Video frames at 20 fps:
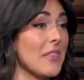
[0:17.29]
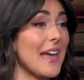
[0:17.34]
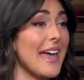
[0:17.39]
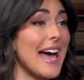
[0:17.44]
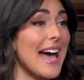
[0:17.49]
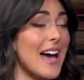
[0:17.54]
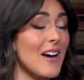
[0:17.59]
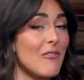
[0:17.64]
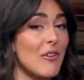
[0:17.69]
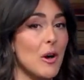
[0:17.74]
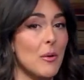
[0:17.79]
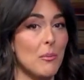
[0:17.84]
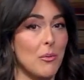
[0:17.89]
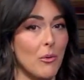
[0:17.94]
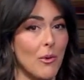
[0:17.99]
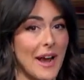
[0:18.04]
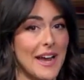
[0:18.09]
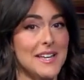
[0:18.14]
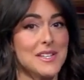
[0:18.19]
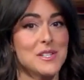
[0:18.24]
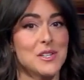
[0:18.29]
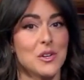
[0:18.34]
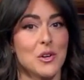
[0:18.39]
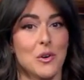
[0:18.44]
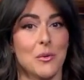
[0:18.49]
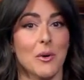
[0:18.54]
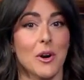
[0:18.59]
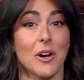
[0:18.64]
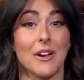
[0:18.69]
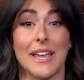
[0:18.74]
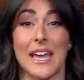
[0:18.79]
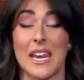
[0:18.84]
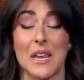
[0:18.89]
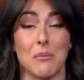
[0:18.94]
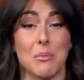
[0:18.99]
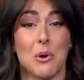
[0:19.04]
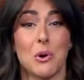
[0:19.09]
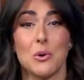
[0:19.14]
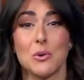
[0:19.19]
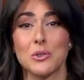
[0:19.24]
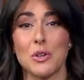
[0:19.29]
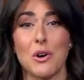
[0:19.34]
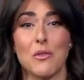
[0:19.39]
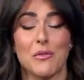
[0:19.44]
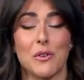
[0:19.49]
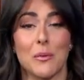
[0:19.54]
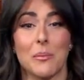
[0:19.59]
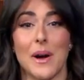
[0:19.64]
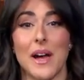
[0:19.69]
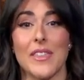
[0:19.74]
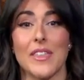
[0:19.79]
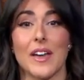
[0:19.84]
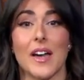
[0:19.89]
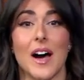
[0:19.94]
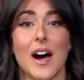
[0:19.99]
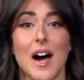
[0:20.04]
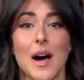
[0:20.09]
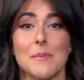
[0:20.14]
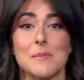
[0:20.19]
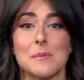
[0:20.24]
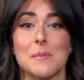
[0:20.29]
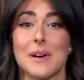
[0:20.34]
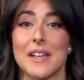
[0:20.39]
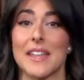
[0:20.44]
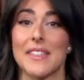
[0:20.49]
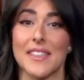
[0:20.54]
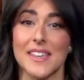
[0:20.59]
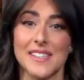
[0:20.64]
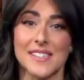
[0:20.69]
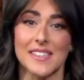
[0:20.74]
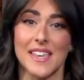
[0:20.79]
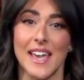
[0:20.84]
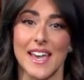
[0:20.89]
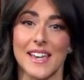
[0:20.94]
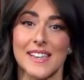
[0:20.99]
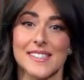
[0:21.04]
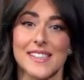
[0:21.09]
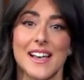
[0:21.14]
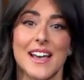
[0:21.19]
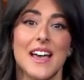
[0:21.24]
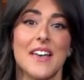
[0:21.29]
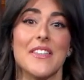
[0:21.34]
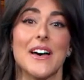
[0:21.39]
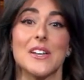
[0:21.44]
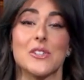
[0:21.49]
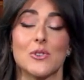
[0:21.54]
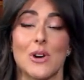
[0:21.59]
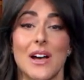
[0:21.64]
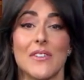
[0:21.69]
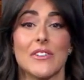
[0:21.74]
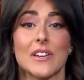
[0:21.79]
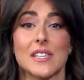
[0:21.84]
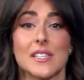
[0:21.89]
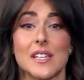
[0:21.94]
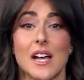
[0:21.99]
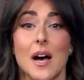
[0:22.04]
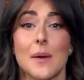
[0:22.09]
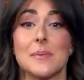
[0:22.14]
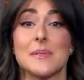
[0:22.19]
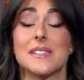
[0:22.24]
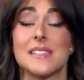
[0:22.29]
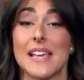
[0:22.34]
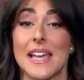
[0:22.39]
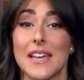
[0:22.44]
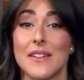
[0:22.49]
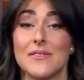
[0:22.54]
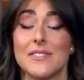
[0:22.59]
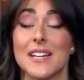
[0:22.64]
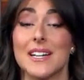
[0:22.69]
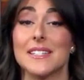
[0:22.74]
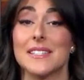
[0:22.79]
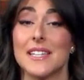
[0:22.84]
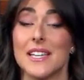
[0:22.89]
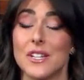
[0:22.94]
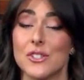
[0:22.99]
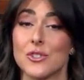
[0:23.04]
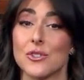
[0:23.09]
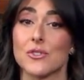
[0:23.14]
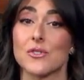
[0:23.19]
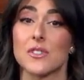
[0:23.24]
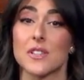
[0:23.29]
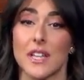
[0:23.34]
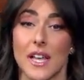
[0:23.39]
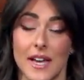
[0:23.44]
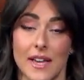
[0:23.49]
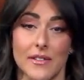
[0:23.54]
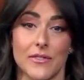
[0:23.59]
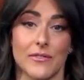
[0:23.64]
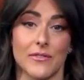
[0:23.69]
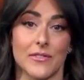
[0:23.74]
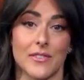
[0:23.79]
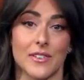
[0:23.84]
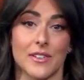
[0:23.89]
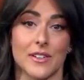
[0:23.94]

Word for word: They have a brain tumor getting pulled over by the cops, but in this case, that traffic stop saved a teacher's life.